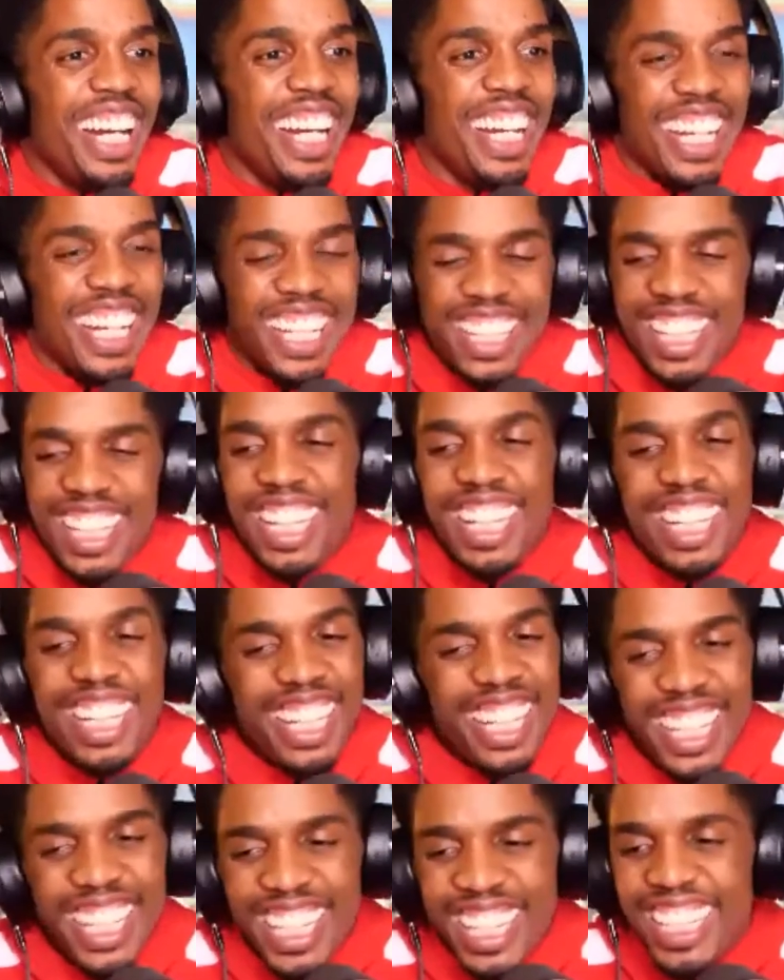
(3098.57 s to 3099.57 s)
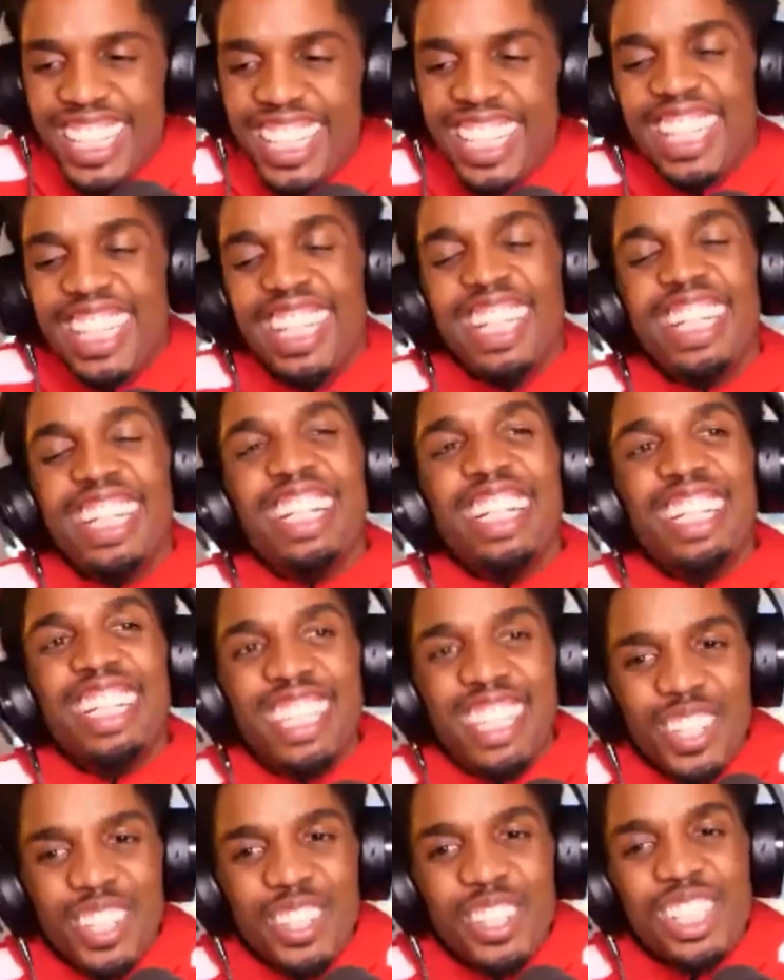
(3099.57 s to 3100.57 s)
like
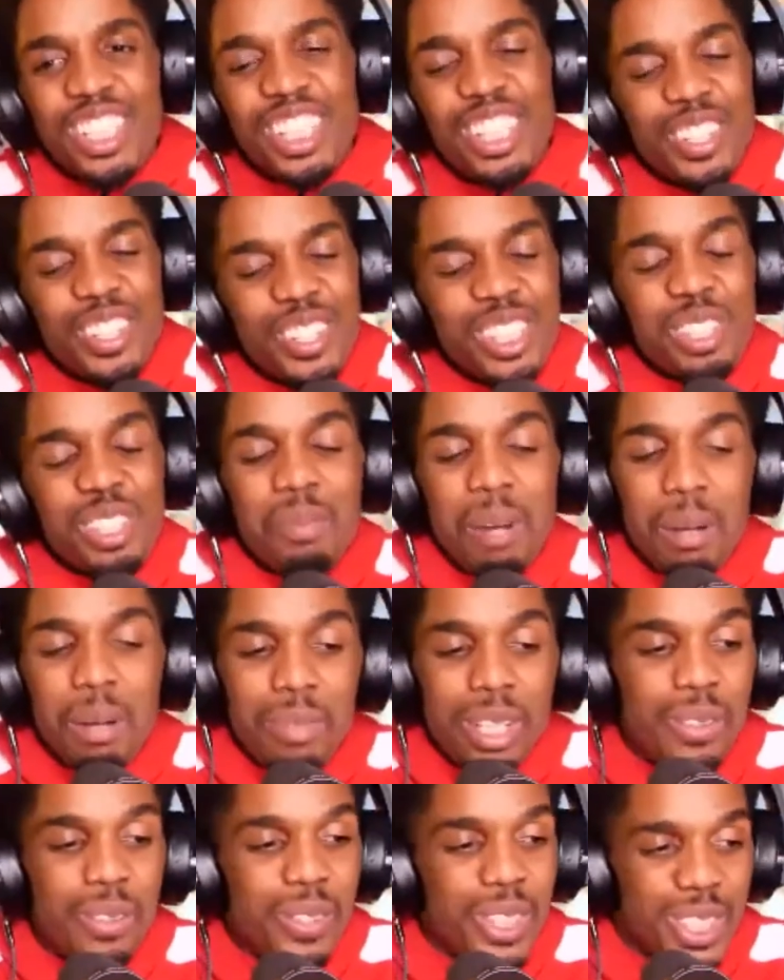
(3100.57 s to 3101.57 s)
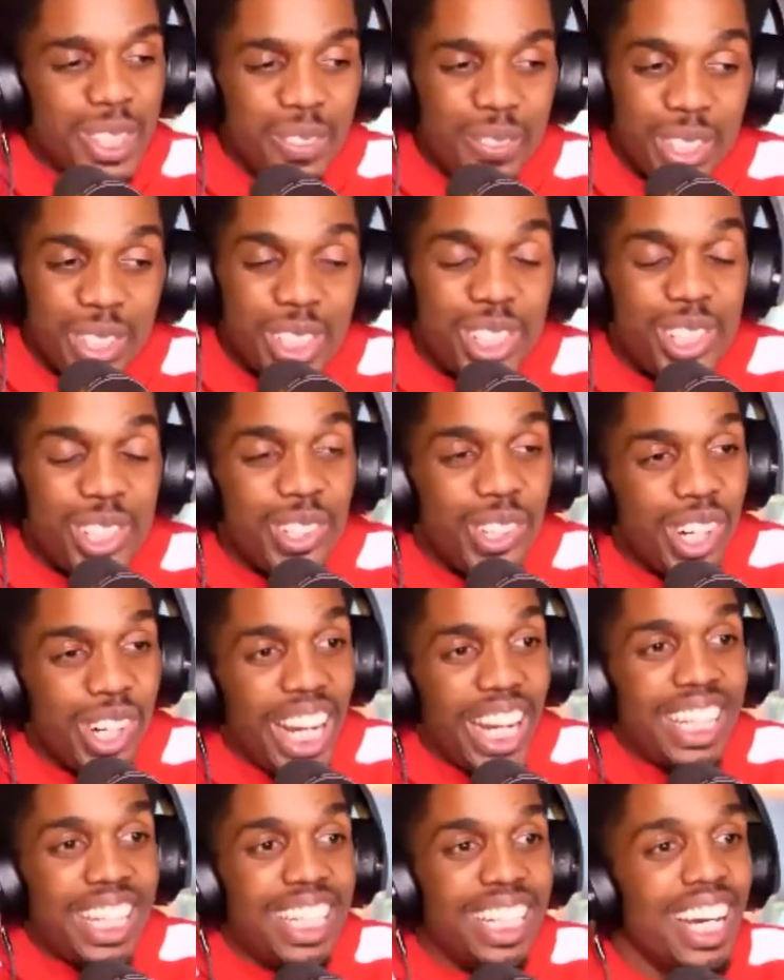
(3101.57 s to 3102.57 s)
those those are my big ones for sure.
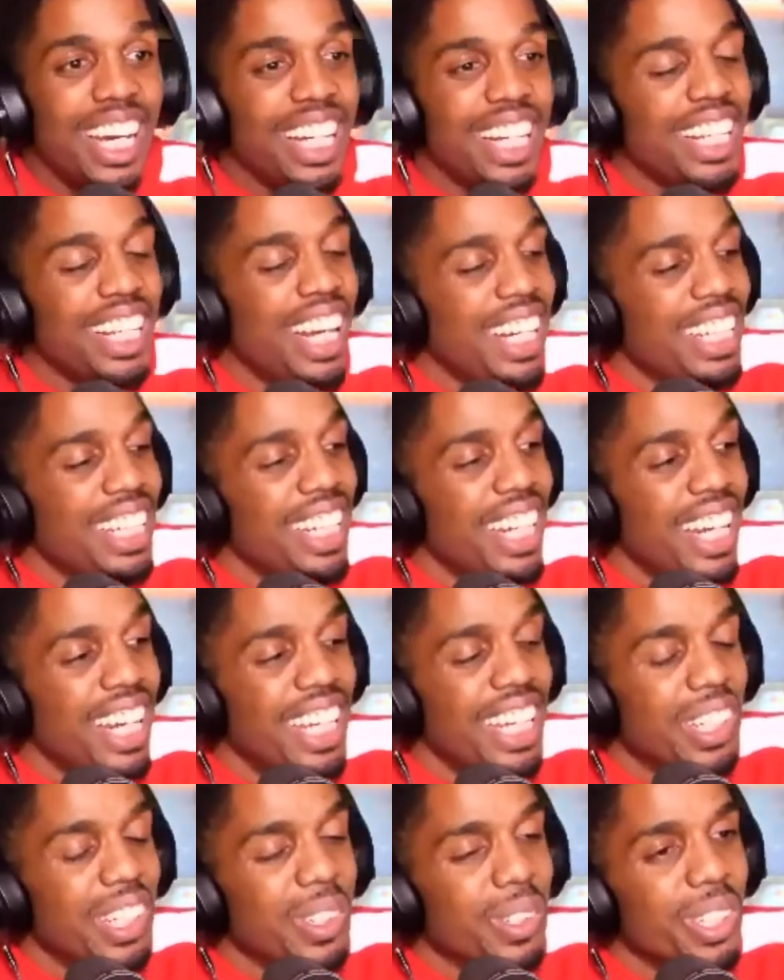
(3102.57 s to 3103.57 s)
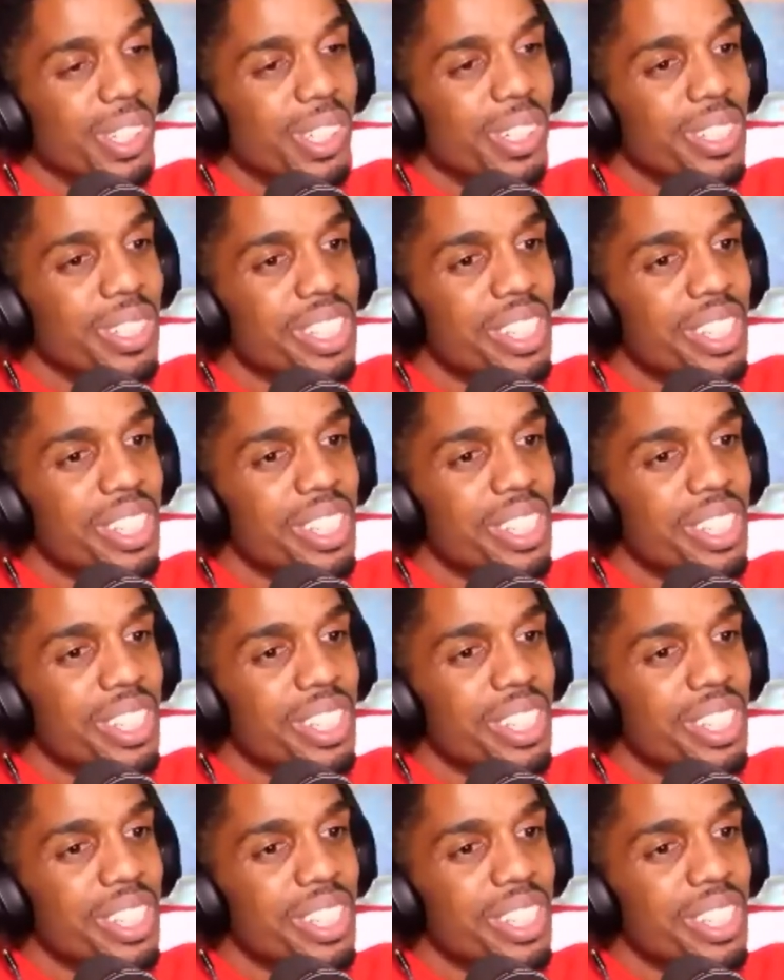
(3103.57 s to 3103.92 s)
I cannot I cannot handle those.